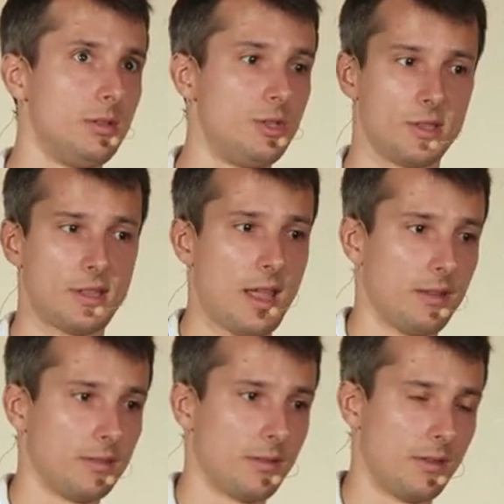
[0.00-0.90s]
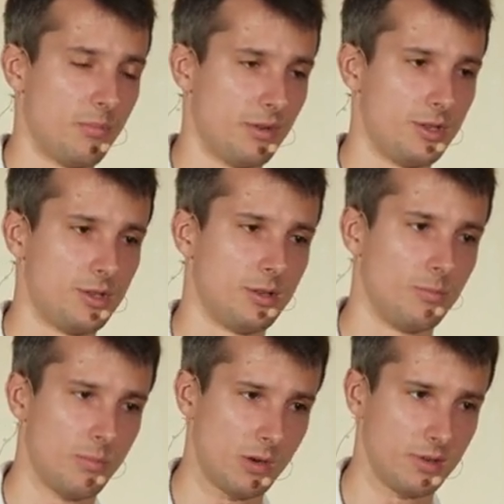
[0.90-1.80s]
just add the partition
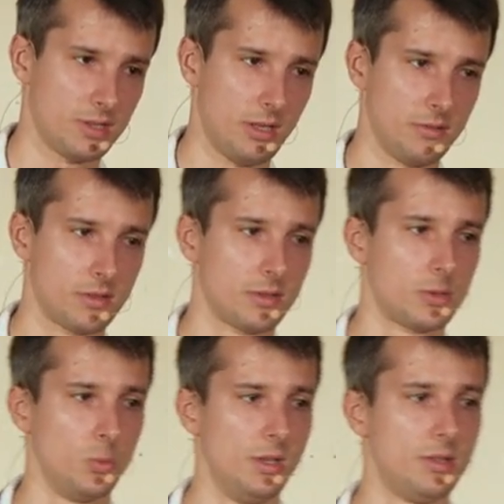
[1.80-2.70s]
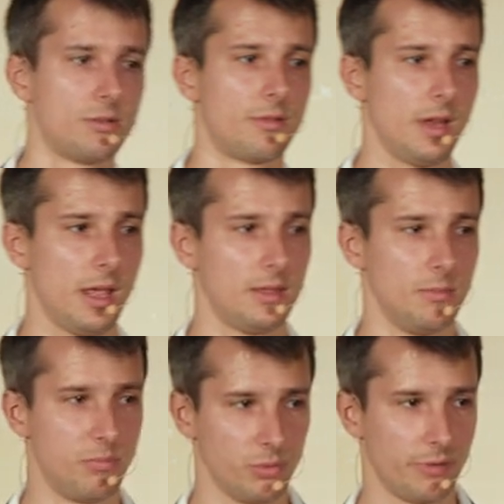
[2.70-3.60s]
by ourselves. So we need to create the
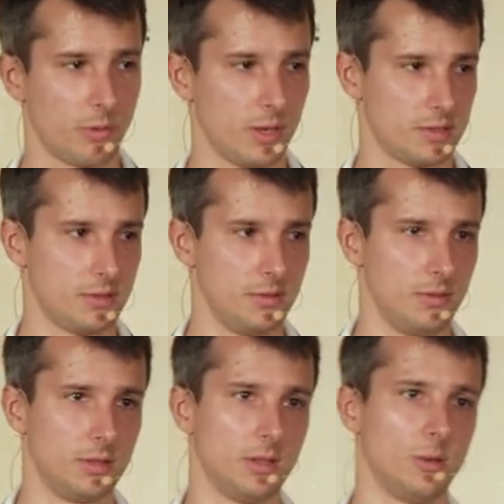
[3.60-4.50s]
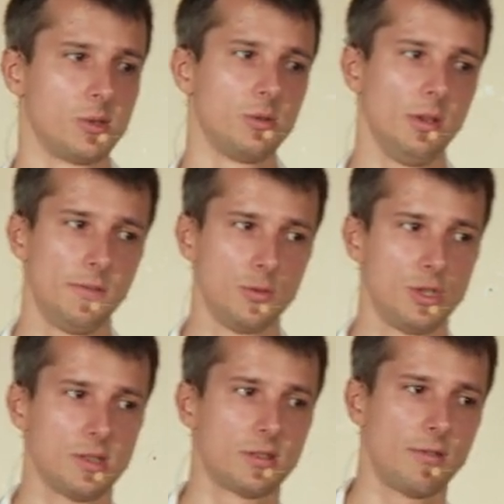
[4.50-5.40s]
pull request to do it. And also, if you
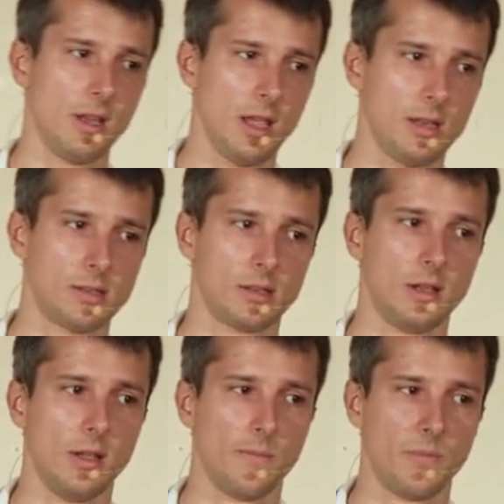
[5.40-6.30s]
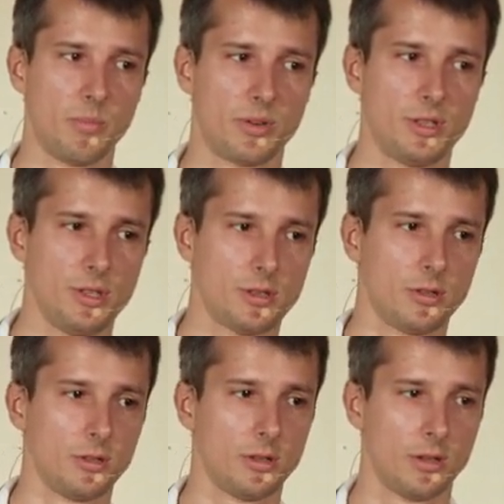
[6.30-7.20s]
just create the
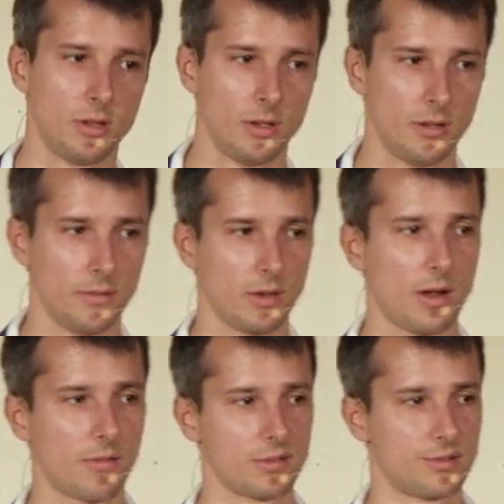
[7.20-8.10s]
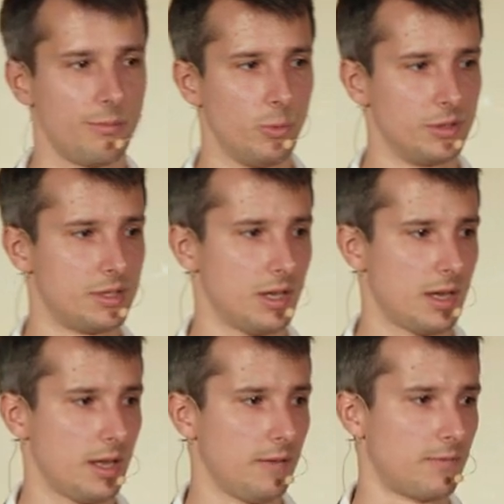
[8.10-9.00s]
partition, uh, the Kafka stream will
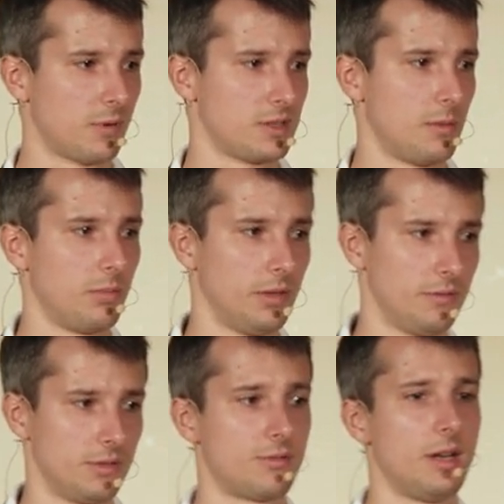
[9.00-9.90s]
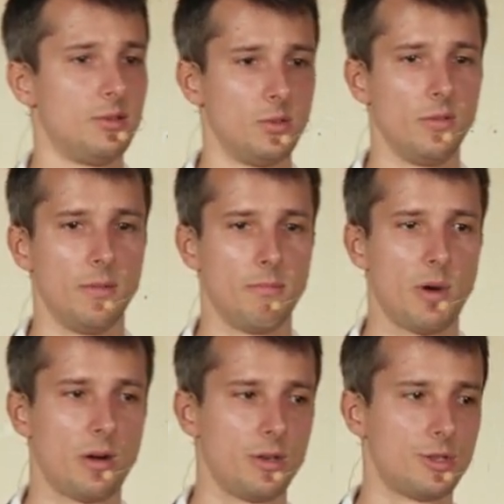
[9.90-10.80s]
die, for example, if it's trying to do the
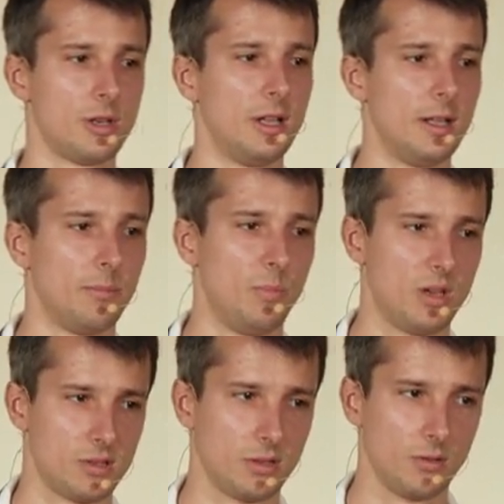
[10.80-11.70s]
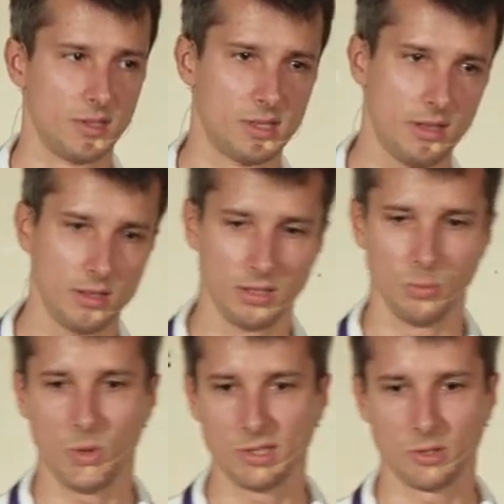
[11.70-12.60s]
merge, because it's gonna say that
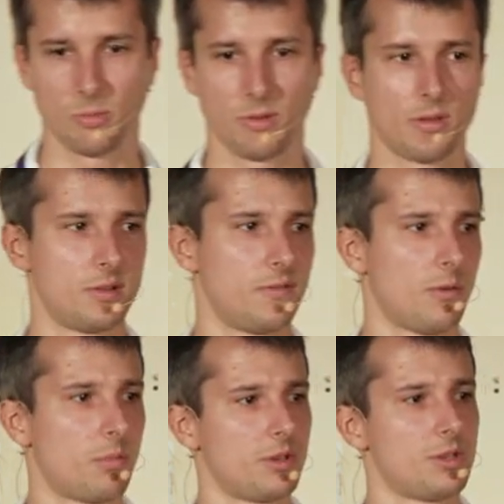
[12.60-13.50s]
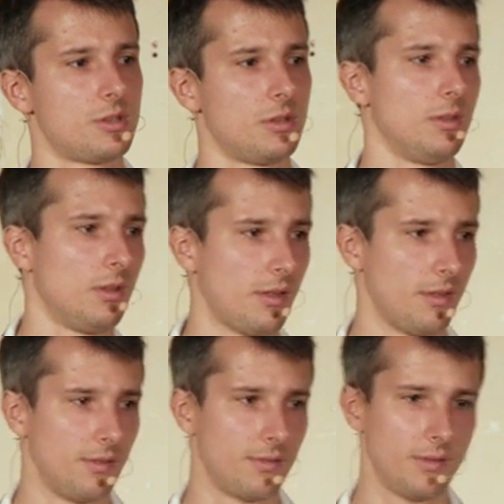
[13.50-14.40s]
in one topic there is four partitions and
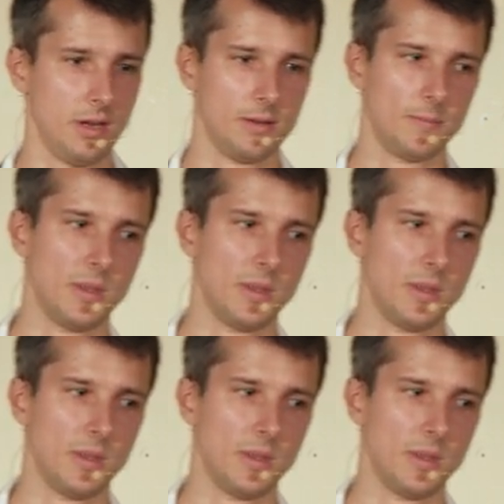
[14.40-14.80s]
another three.